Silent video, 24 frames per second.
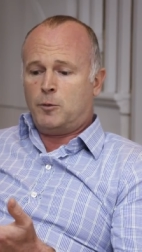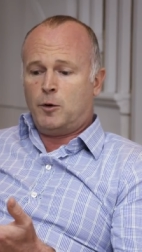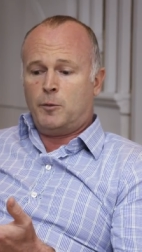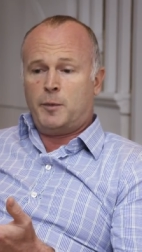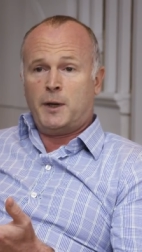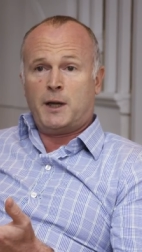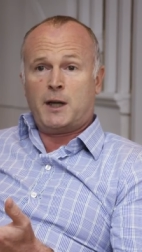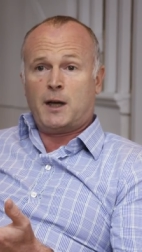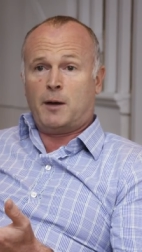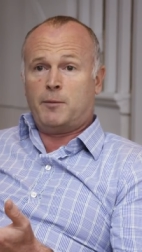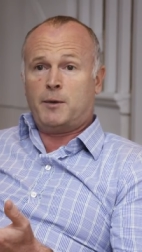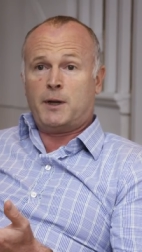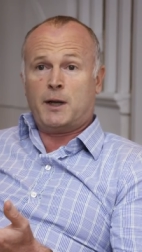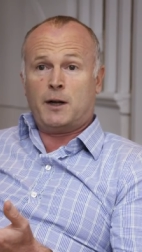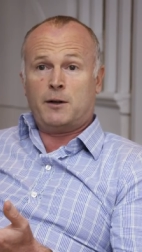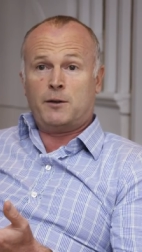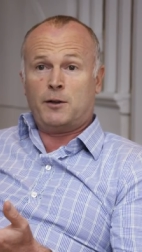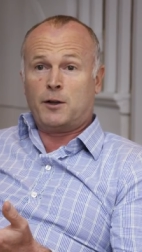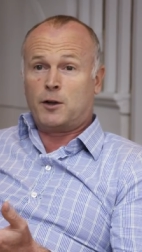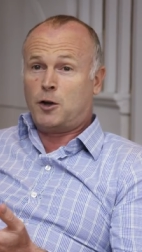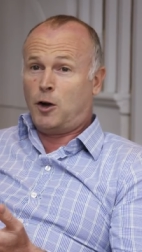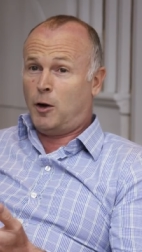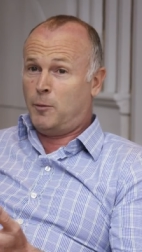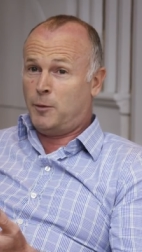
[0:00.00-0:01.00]
We'll be coming out
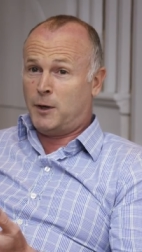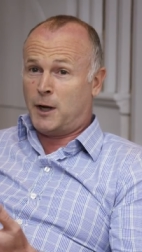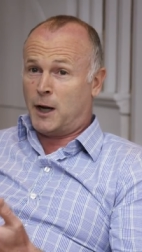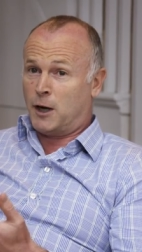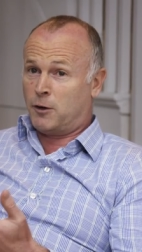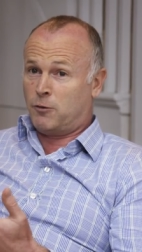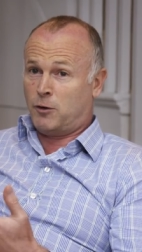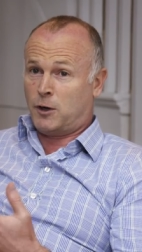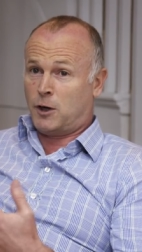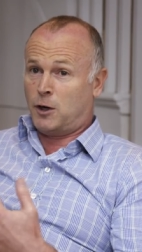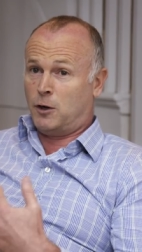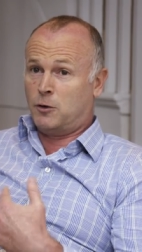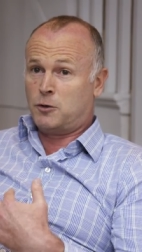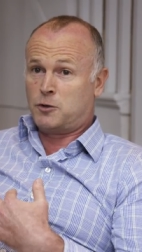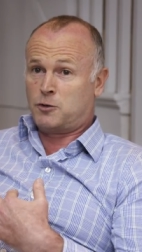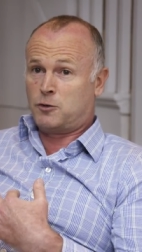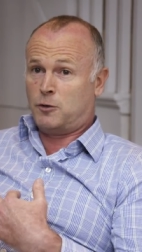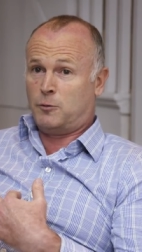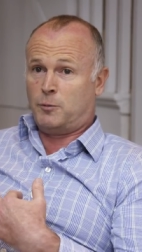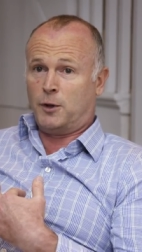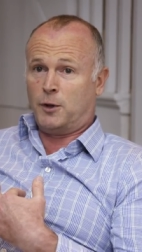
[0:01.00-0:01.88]
of the common agricultural